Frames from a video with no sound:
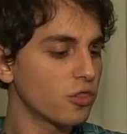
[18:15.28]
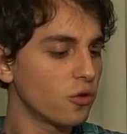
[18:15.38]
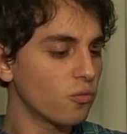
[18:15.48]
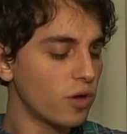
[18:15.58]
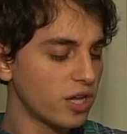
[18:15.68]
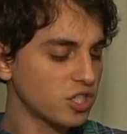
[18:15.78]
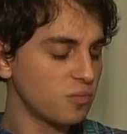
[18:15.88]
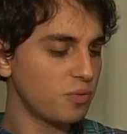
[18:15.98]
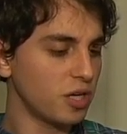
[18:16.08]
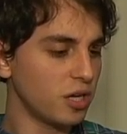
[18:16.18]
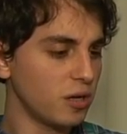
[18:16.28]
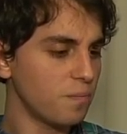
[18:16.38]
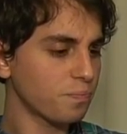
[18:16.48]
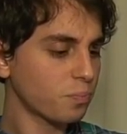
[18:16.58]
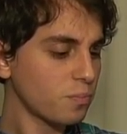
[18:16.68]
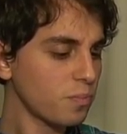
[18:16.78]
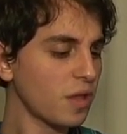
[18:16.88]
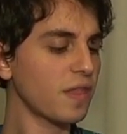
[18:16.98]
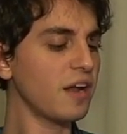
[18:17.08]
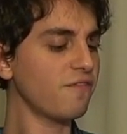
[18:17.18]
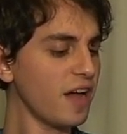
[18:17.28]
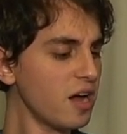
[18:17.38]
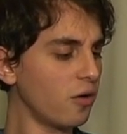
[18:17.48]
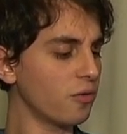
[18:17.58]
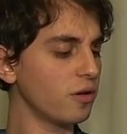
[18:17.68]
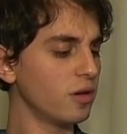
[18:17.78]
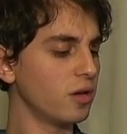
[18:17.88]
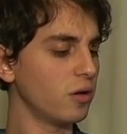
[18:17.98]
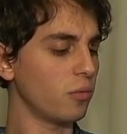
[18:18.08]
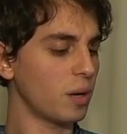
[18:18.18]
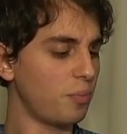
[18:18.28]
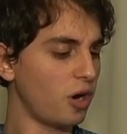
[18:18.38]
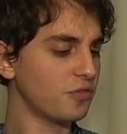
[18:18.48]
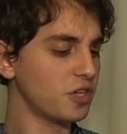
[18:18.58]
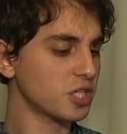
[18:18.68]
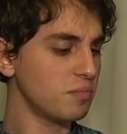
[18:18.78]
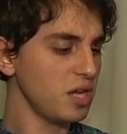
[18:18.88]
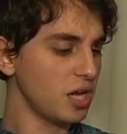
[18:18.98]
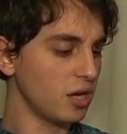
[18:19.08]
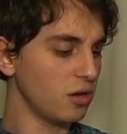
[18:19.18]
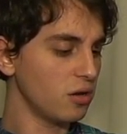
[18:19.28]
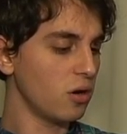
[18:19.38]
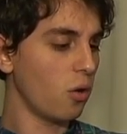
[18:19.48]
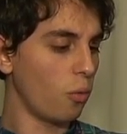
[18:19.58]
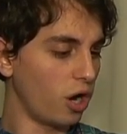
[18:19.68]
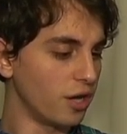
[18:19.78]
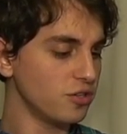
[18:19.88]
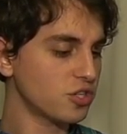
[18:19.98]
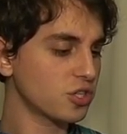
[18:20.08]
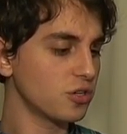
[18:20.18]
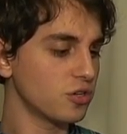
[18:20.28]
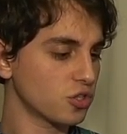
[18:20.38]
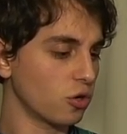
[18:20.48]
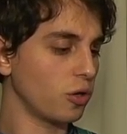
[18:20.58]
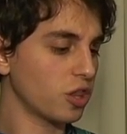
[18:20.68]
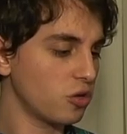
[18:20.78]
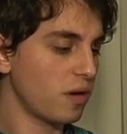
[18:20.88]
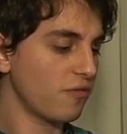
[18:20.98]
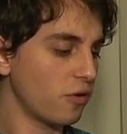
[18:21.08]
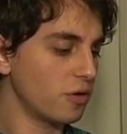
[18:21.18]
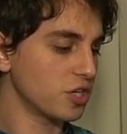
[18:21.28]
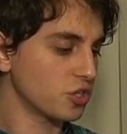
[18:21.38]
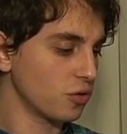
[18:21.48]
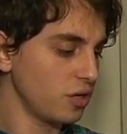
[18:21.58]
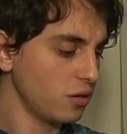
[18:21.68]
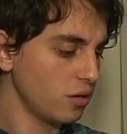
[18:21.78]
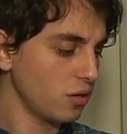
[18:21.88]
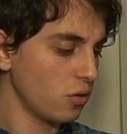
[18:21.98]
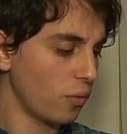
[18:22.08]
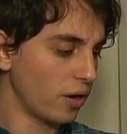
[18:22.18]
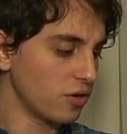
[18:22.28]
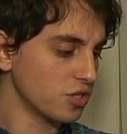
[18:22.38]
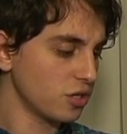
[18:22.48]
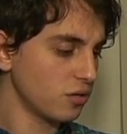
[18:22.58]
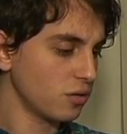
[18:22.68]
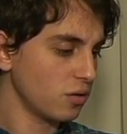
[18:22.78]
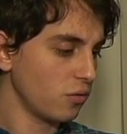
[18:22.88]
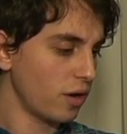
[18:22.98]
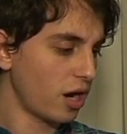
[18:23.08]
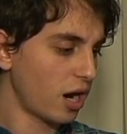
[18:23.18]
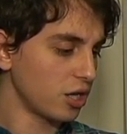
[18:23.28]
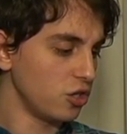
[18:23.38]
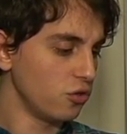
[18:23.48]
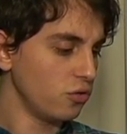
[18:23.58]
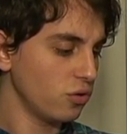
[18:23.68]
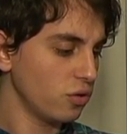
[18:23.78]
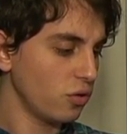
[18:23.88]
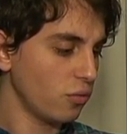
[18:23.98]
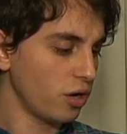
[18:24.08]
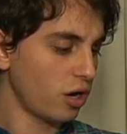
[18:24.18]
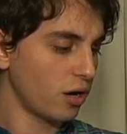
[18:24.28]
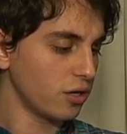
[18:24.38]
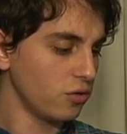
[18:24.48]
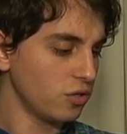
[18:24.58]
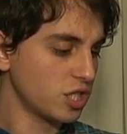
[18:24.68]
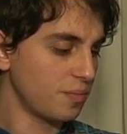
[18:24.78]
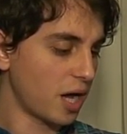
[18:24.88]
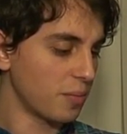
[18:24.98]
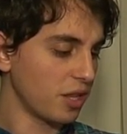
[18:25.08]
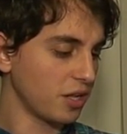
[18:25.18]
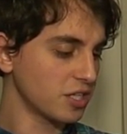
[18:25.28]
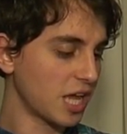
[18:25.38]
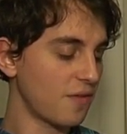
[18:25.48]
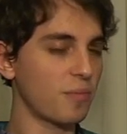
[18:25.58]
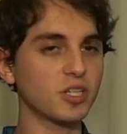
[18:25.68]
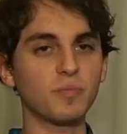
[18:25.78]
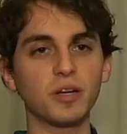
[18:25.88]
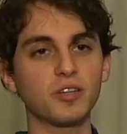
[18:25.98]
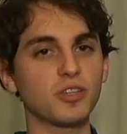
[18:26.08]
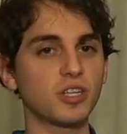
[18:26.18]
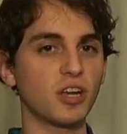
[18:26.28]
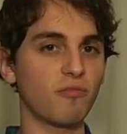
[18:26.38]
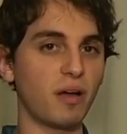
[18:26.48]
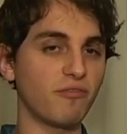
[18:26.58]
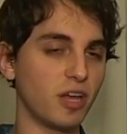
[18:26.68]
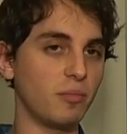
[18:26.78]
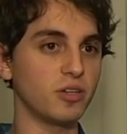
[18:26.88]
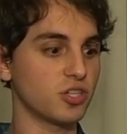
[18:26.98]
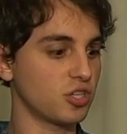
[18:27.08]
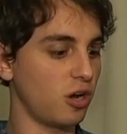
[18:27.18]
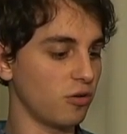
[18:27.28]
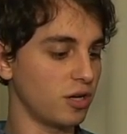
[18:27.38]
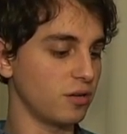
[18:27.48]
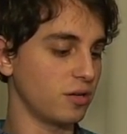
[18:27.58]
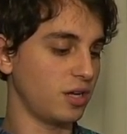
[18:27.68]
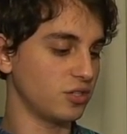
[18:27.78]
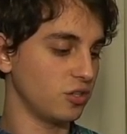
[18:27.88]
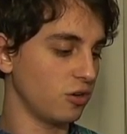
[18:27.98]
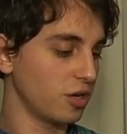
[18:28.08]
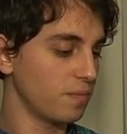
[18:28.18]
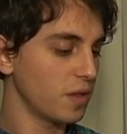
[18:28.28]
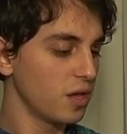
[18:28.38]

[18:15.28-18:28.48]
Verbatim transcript: The recipe that I found when I bought this mead was scrolling through my phone history. Where is it? Where are you? Where are you? At the bottom of the list, I have a bunch of pictures in here of my family. Sorry, not sorry.